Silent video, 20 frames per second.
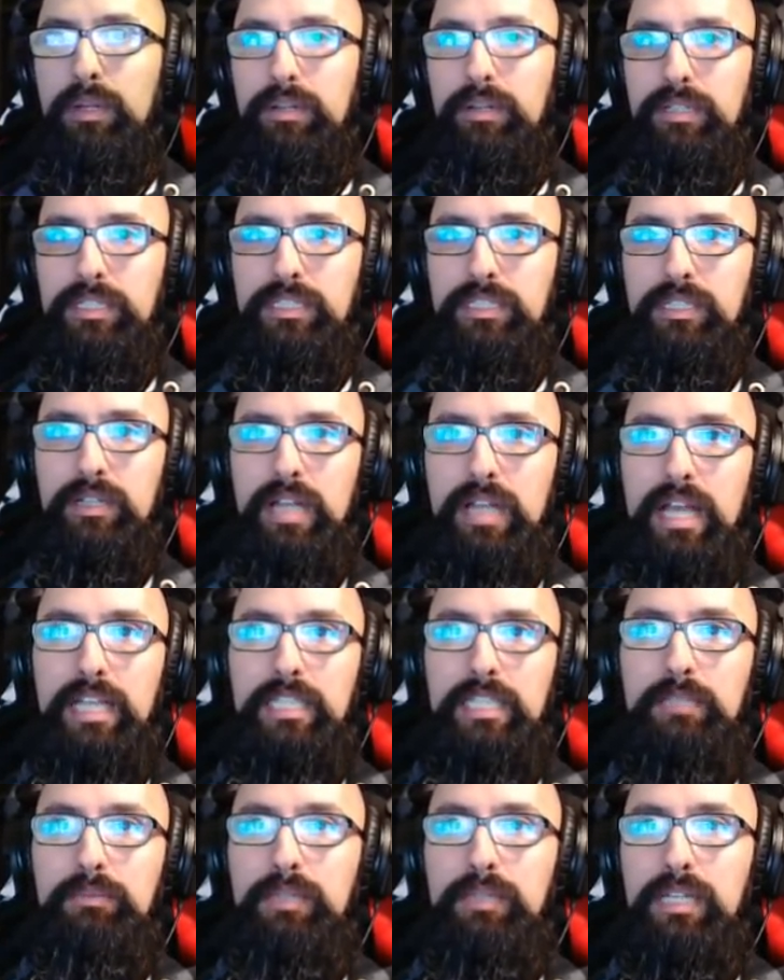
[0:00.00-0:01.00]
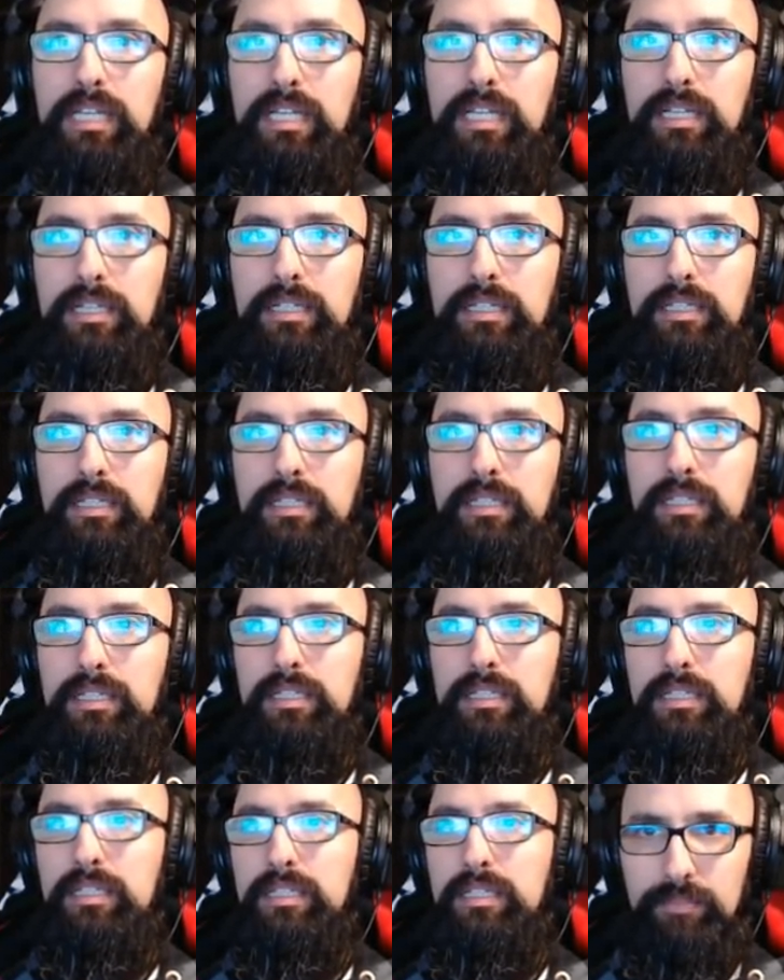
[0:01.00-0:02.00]
Where is your XP?
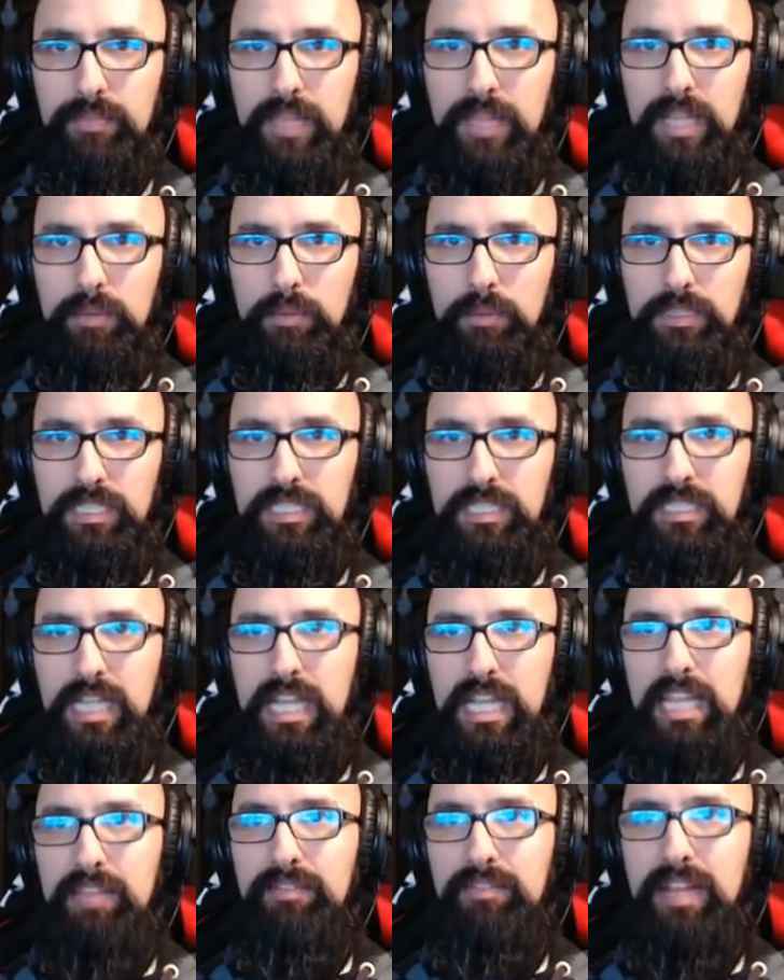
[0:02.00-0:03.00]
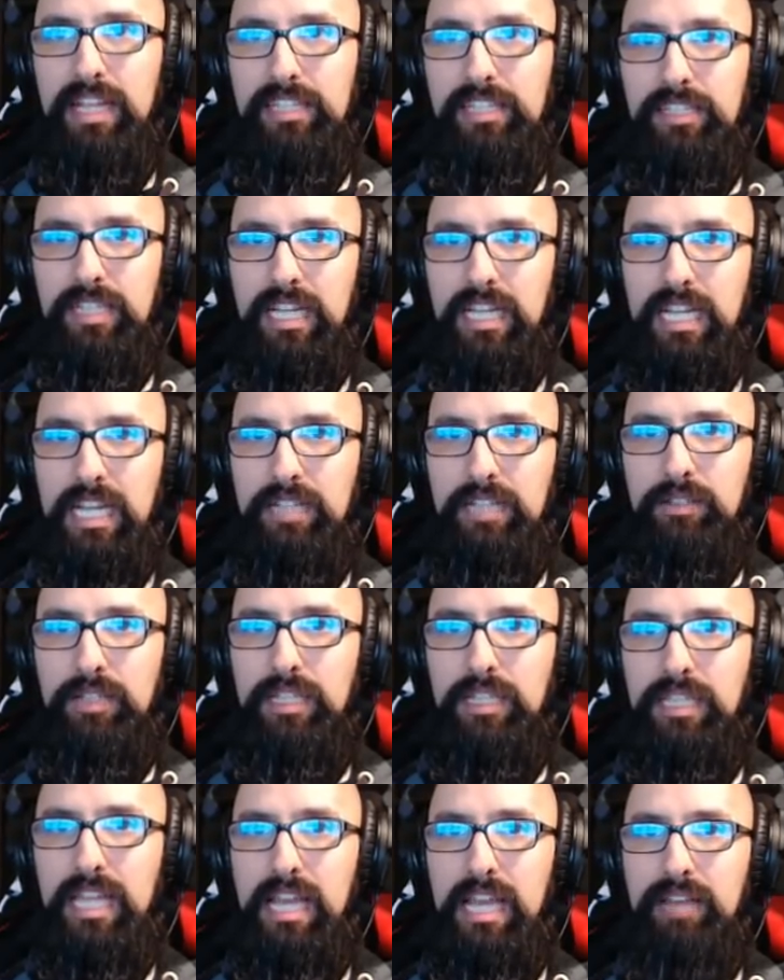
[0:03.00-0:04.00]
What's this naive nature? Like, I know
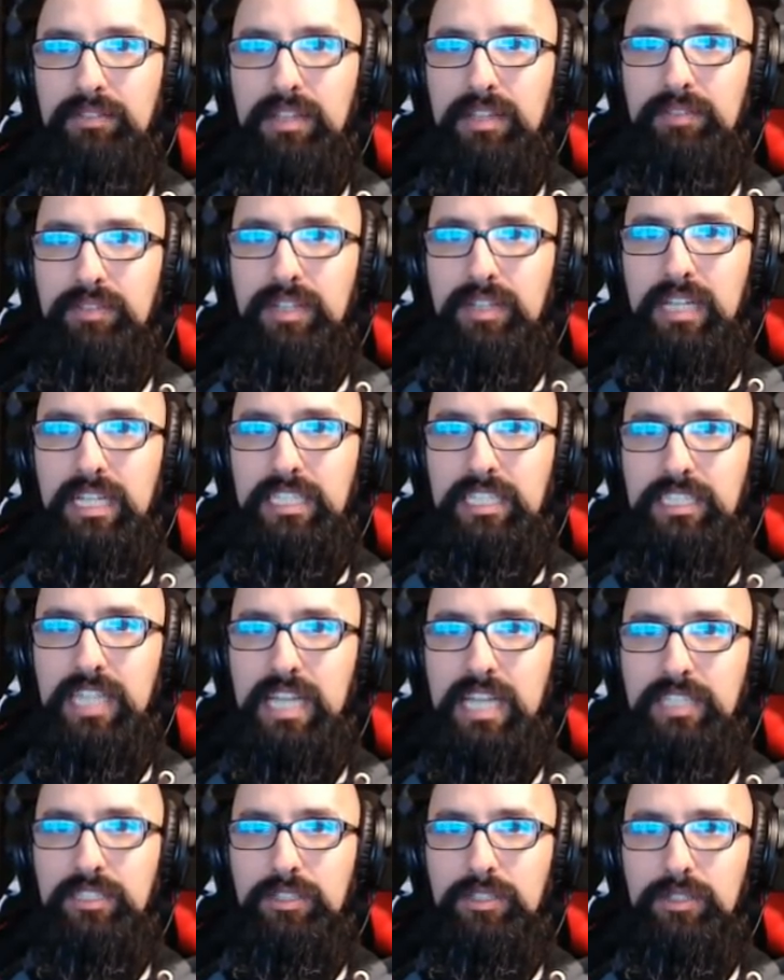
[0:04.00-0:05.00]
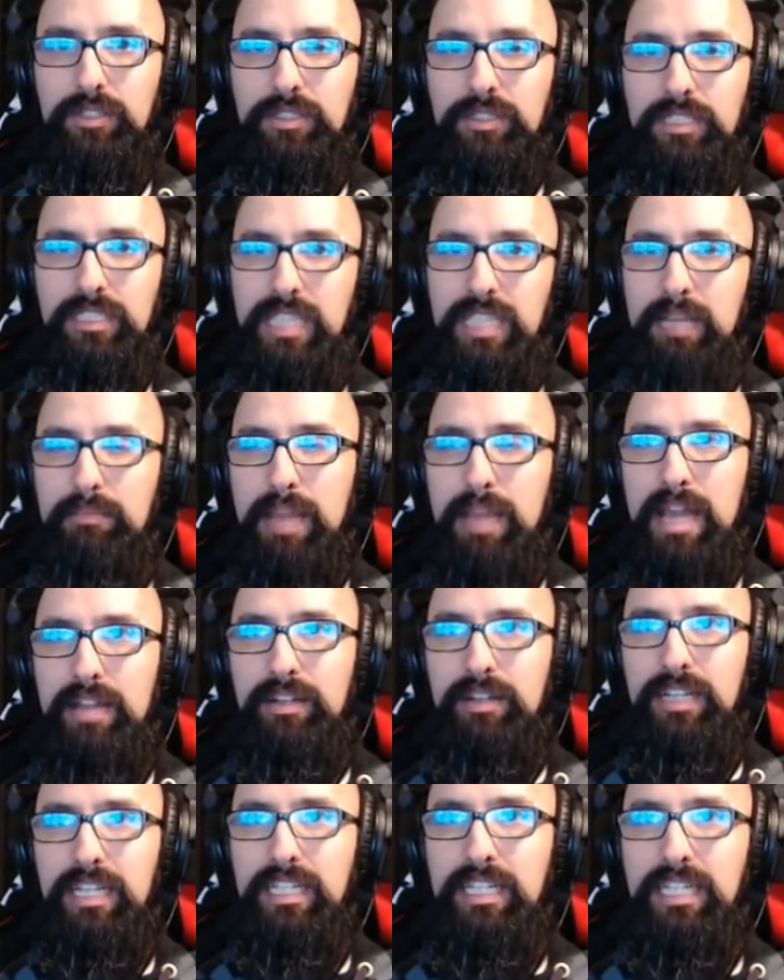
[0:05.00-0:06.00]
that they have different, like, gentle. Does that
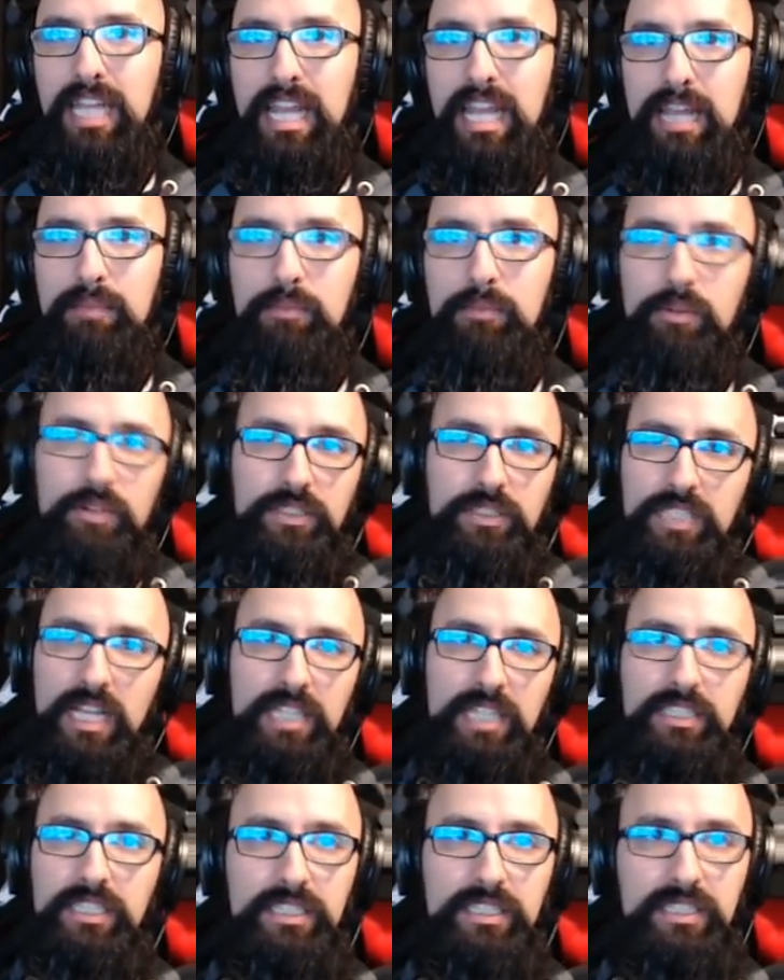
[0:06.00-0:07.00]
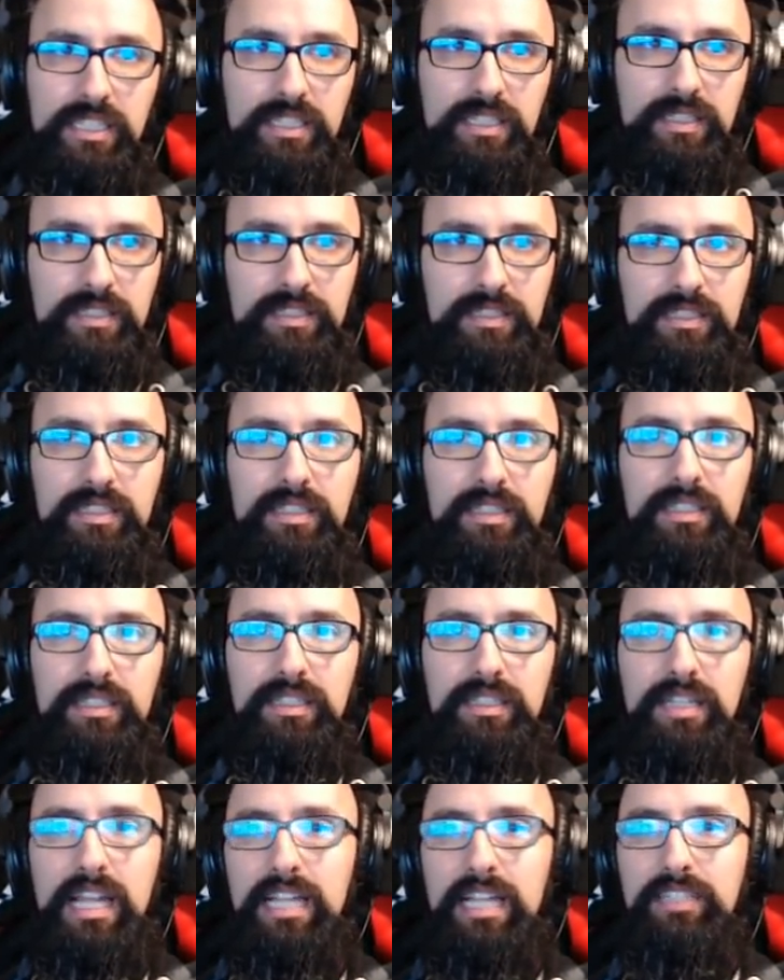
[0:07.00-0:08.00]
matter in-game, or is that just that
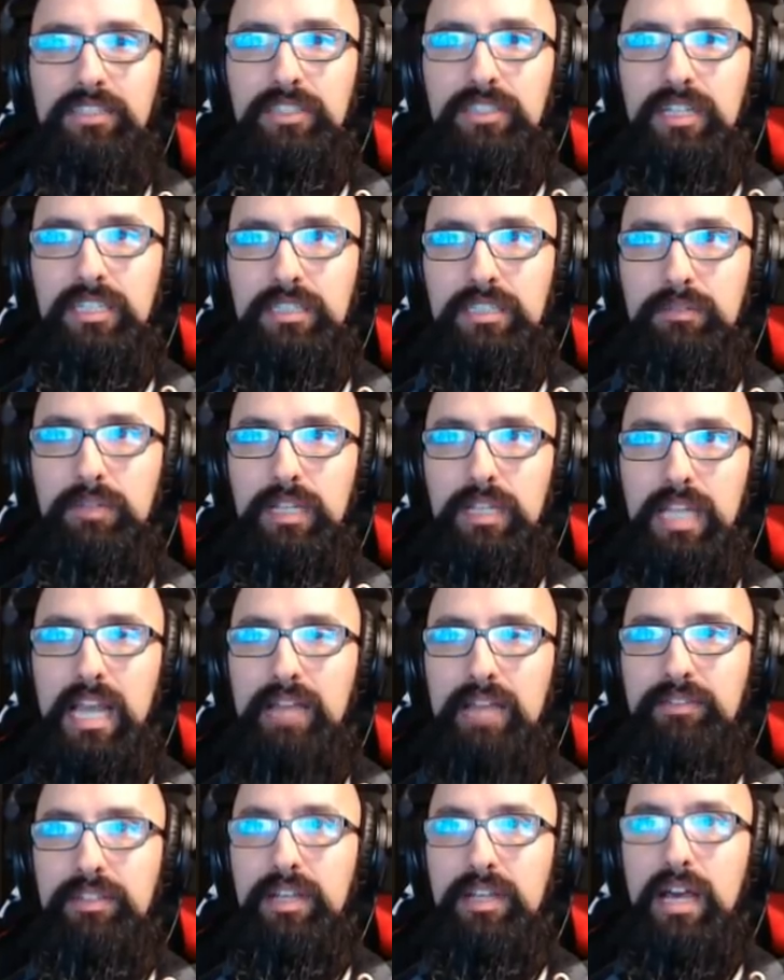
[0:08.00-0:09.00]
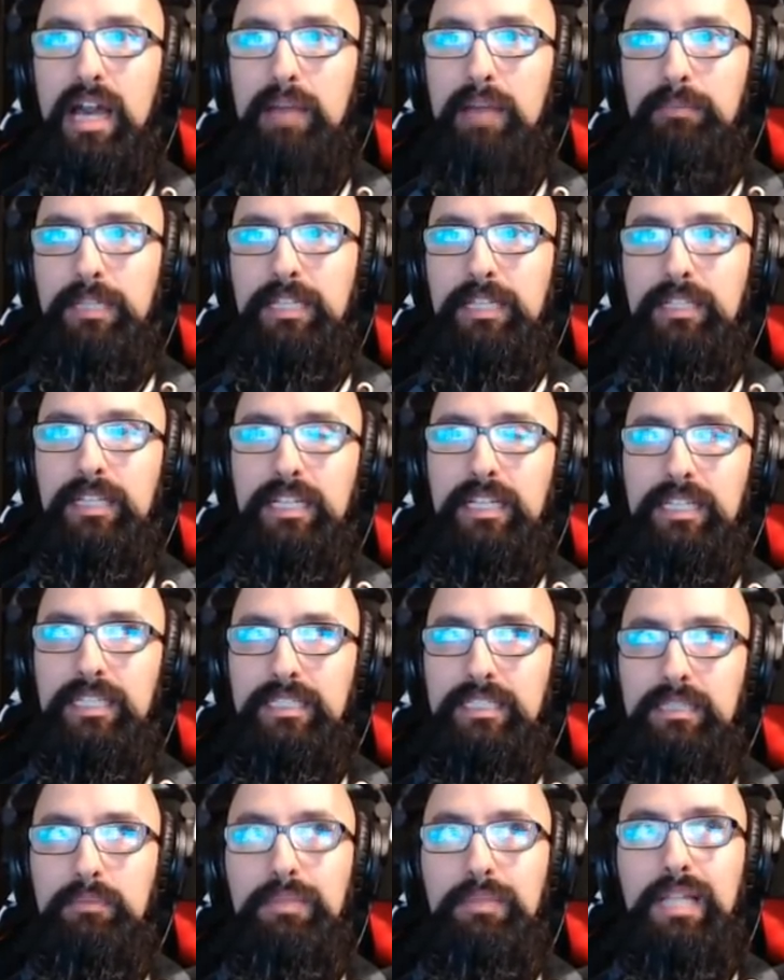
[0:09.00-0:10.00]
nature doesn't really have an uh, application? Like, it
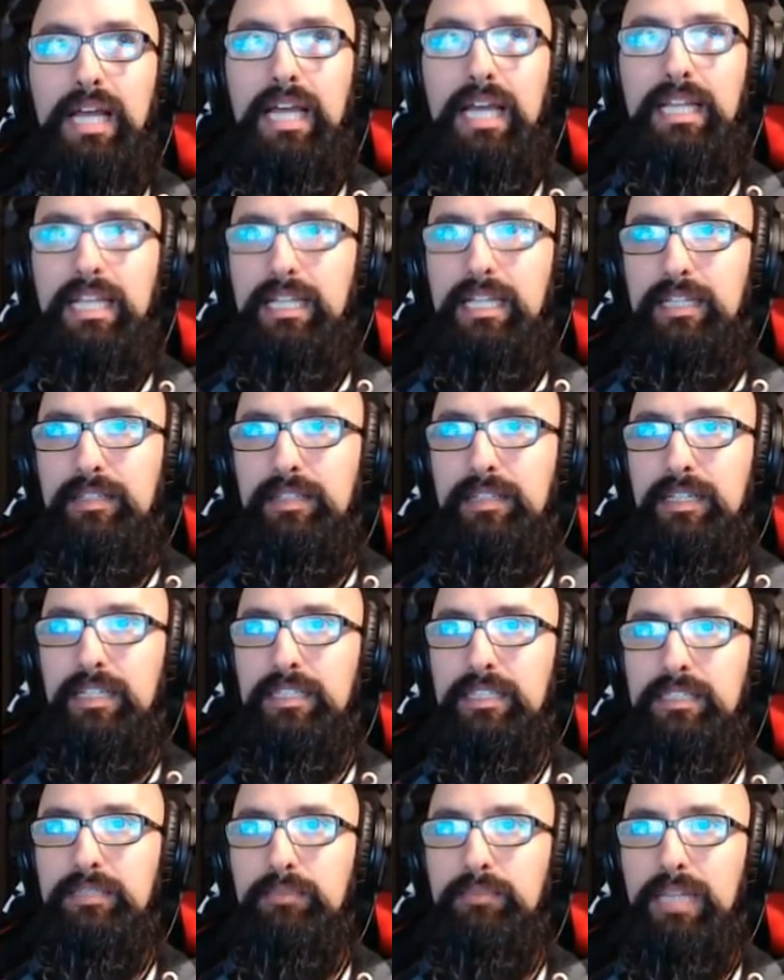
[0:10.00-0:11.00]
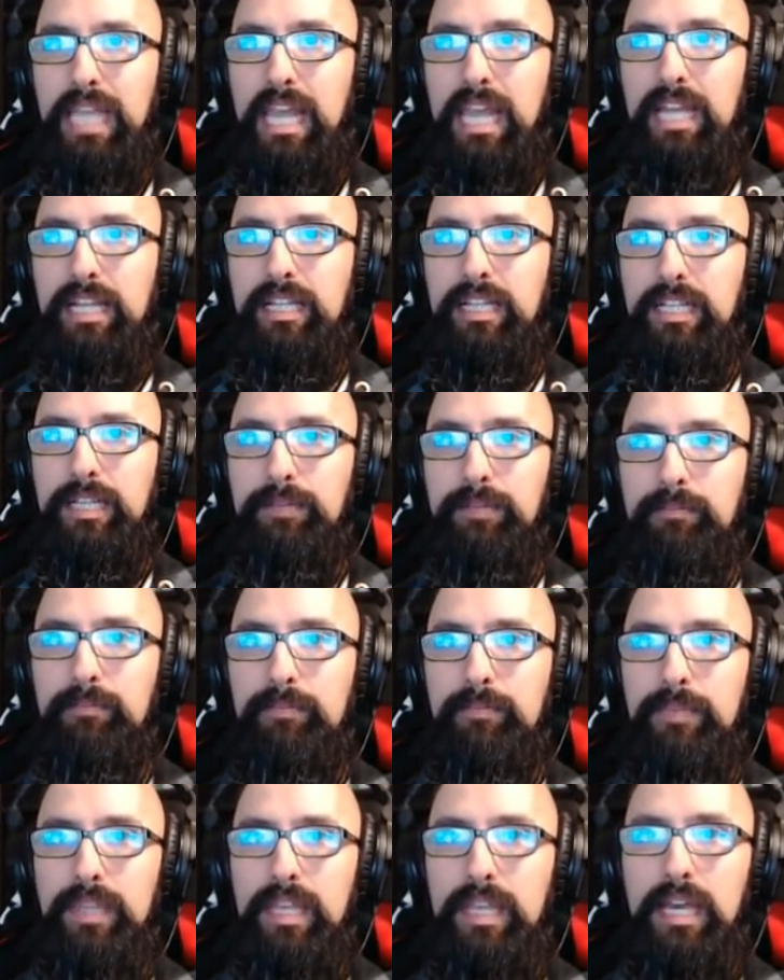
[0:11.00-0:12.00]
doesn't apply to anything mechanically?
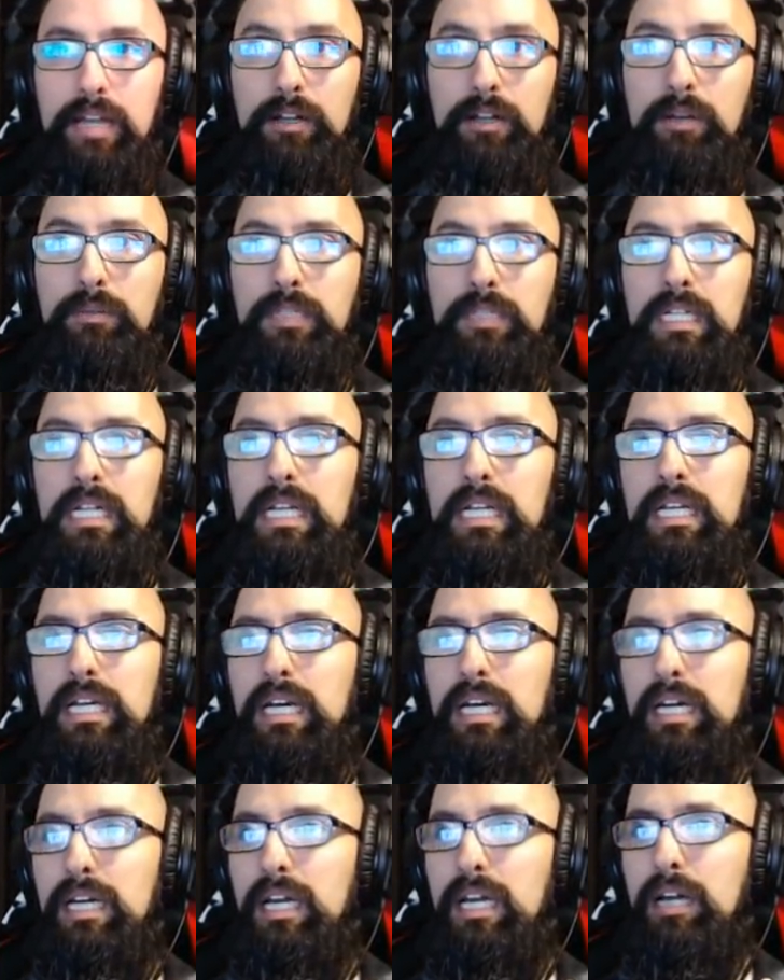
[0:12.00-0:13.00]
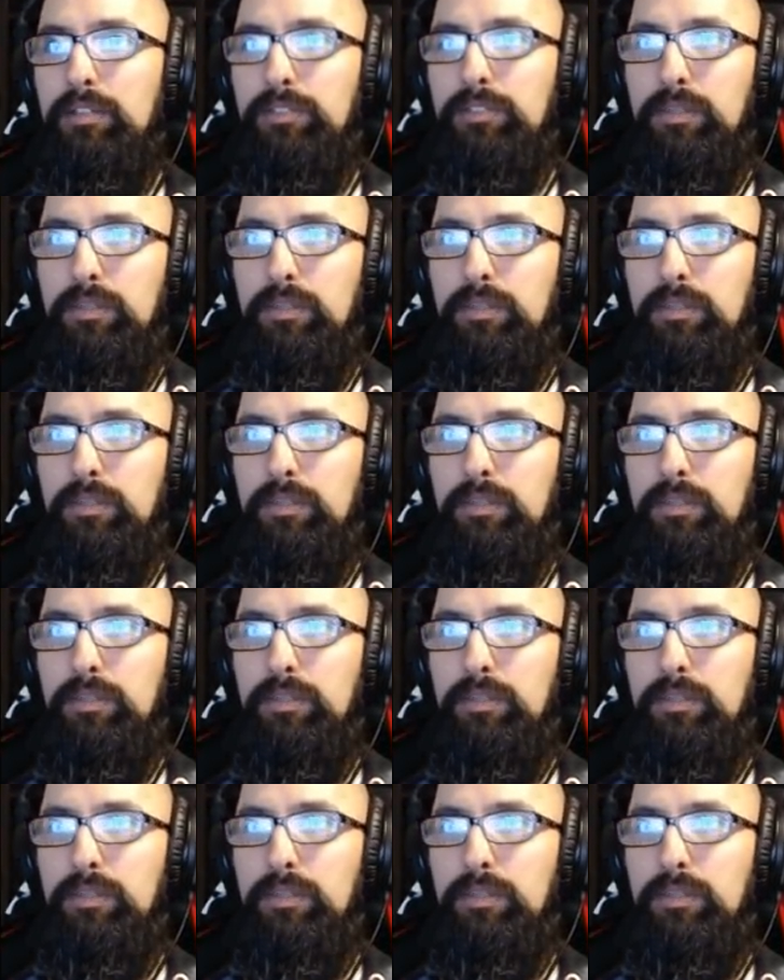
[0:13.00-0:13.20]
I don't know. Uh,